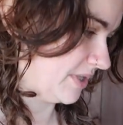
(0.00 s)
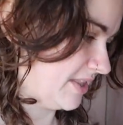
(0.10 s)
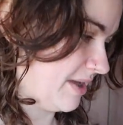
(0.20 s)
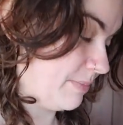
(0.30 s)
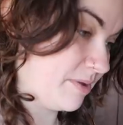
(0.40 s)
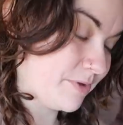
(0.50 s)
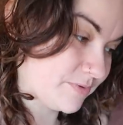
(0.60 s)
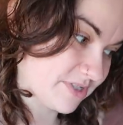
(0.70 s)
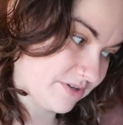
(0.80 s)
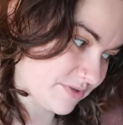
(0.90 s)
but that baby
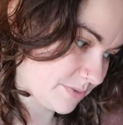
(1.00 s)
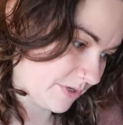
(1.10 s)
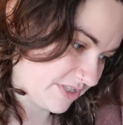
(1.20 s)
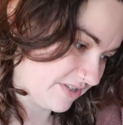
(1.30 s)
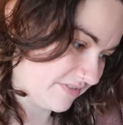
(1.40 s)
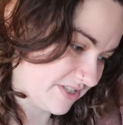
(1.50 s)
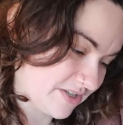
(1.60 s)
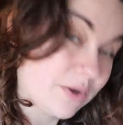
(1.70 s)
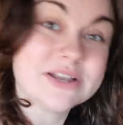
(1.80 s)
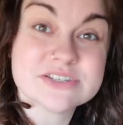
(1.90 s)
was unresponsive, and
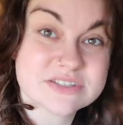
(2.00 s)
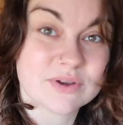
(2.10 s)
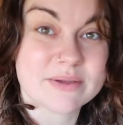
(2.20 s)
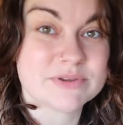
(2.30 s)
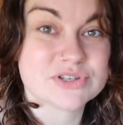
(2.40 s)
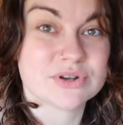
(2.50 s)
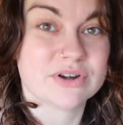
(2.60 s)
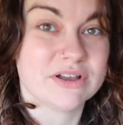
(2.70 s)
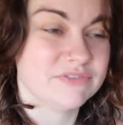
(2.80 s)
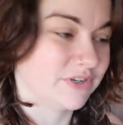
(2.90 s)
so I just grabbed my
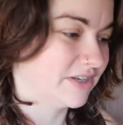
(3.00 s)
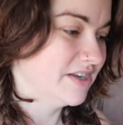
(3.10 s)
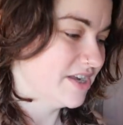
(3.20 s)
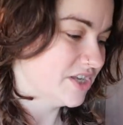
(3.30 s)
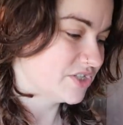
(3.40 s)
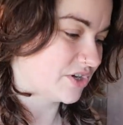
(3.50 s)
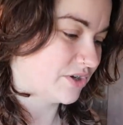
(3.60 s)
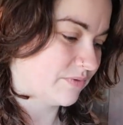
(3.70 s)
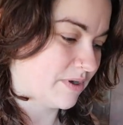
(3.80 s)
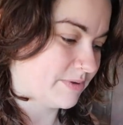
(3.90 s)
shirt off and
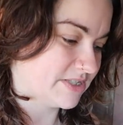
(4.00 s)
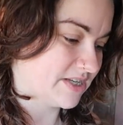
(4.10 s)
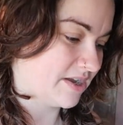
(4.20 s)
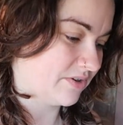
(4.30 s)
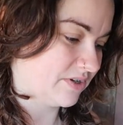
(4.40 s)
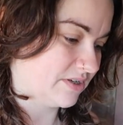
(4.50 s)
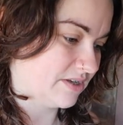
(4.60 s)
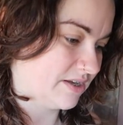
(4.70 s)
started rubbing him down